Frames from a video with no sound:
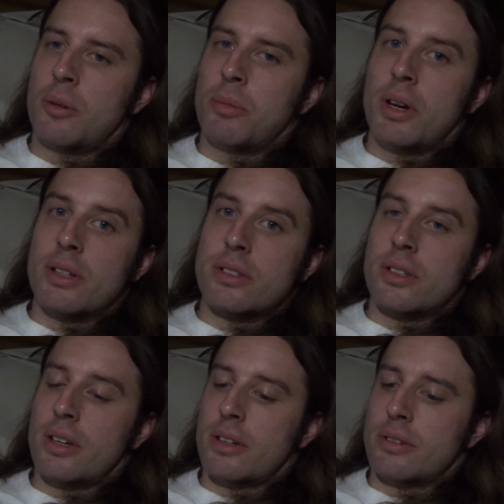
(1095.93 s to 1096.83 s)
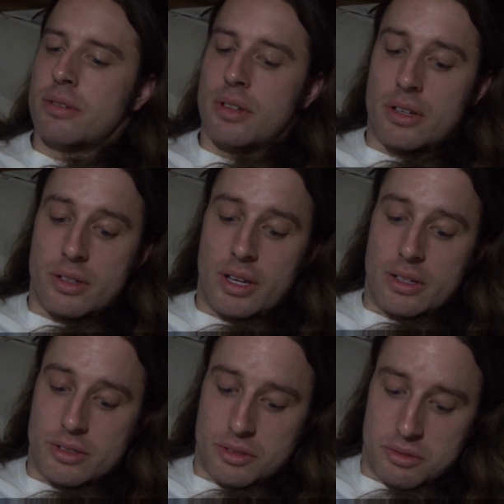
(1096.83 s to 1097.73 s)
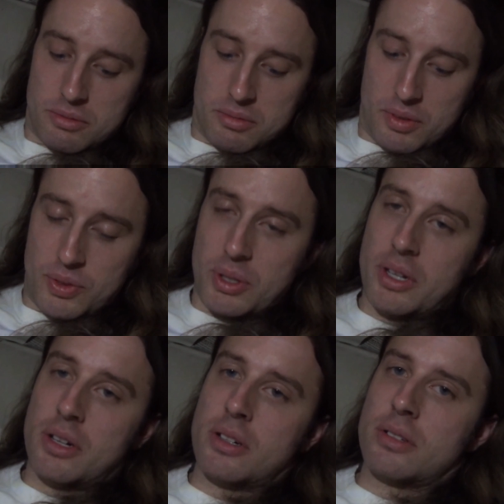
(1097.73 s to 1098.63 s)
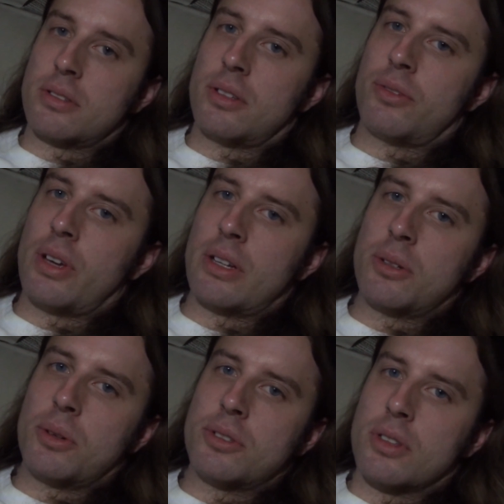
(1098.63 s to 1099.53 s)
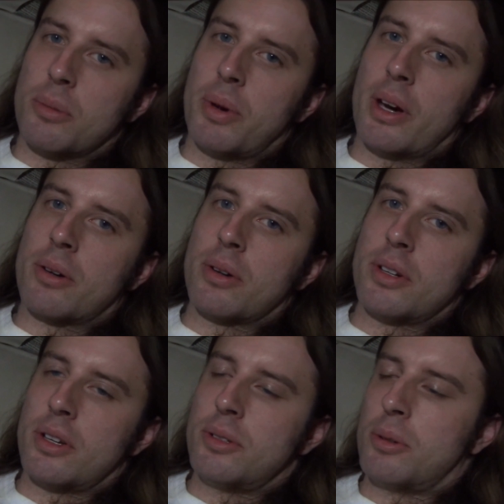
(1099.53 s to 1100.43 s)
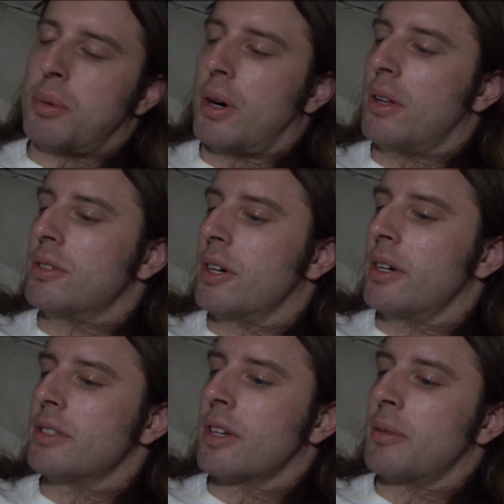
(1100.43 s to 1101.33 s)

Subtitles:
But and If you hear the fan noise in the background, I do apologize.